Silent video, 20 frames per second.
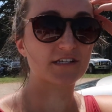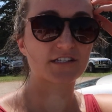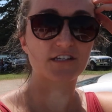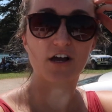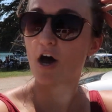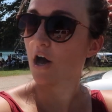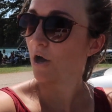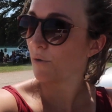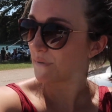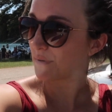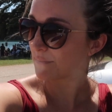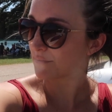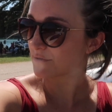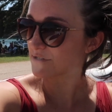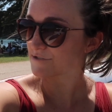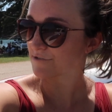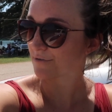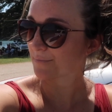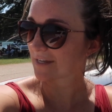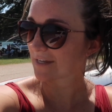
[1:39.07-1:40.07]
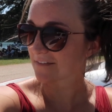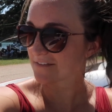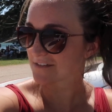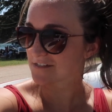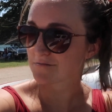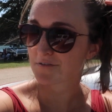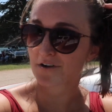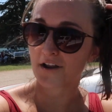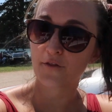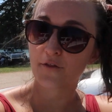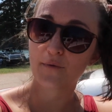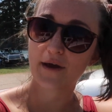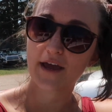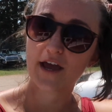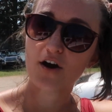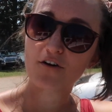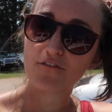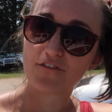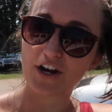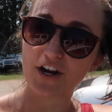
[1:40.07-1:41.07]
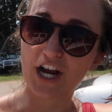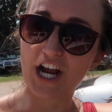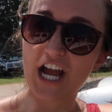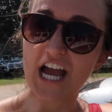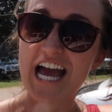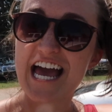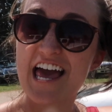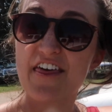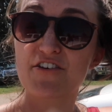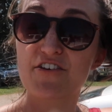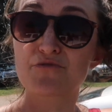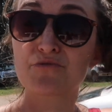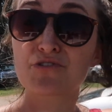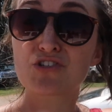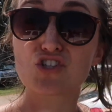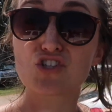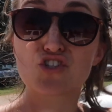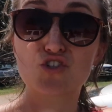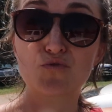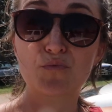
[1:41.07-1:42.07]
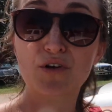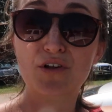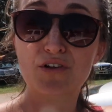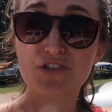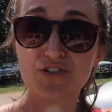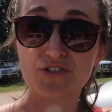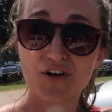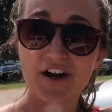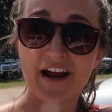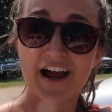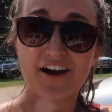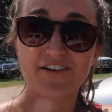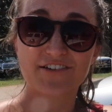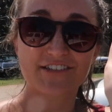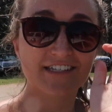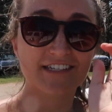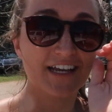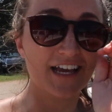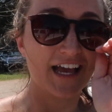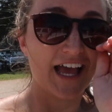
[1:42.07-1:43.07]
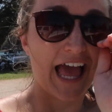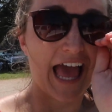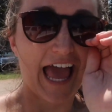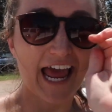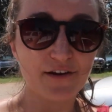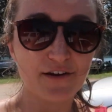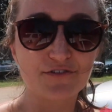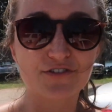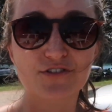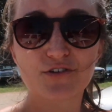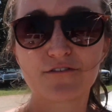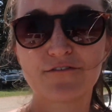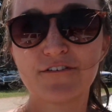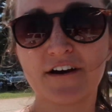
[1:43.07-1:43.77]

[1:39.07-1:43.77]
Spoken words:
we saw people swimming at this one on the way over. This one's super close to our house. And it was so